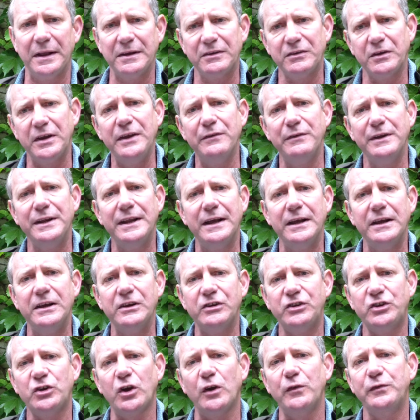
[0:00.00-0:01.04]
even a
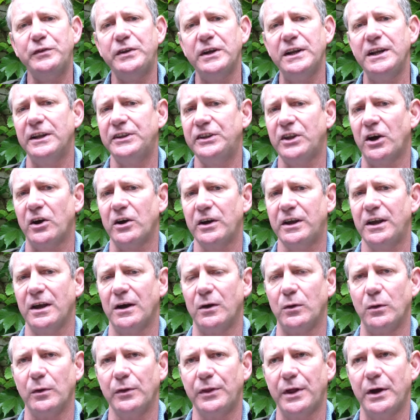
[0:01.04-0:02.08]
softer Latakia,
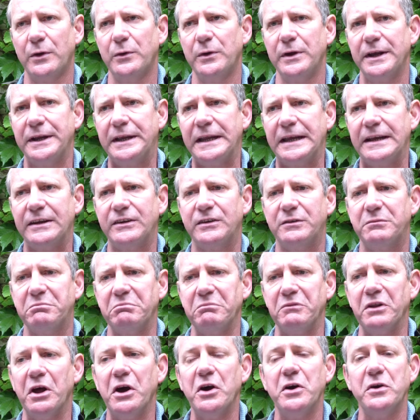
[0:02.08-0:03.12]
although it is
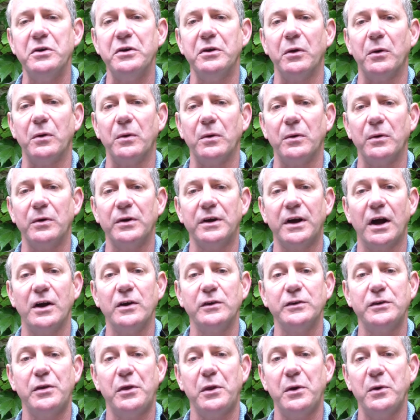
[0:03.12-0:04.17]
known or
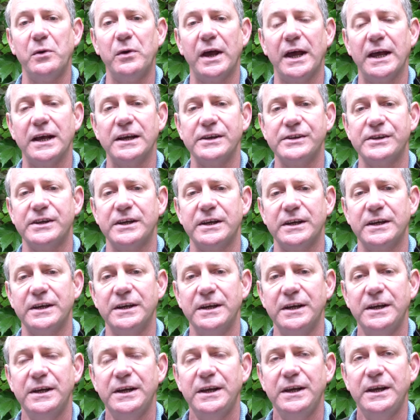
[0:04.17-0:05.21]
goes through as a
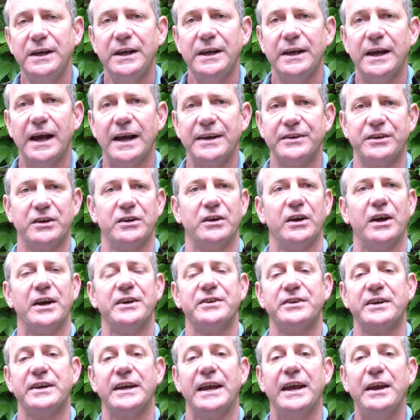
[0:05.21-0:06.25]

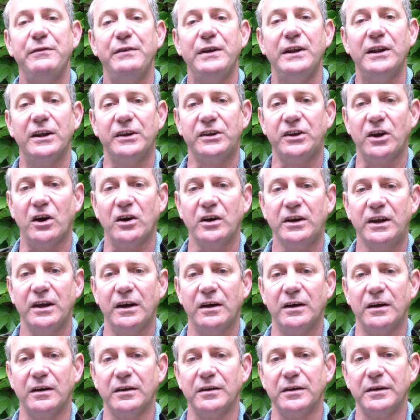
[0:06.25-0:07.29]
heavy
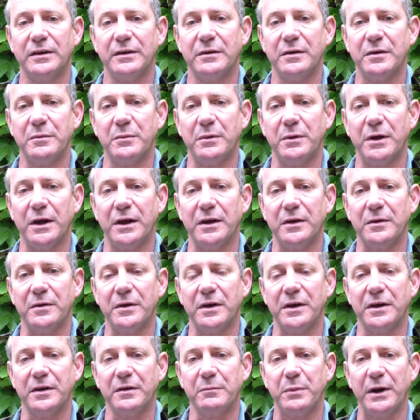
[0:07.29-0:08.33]
Latakia
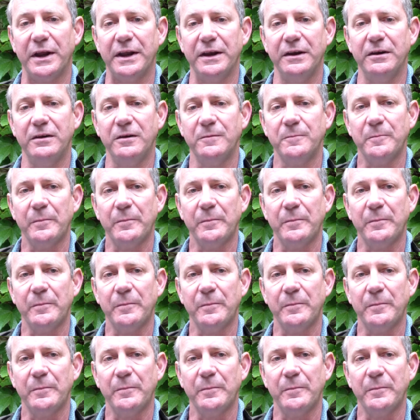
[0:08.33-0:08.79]
blend,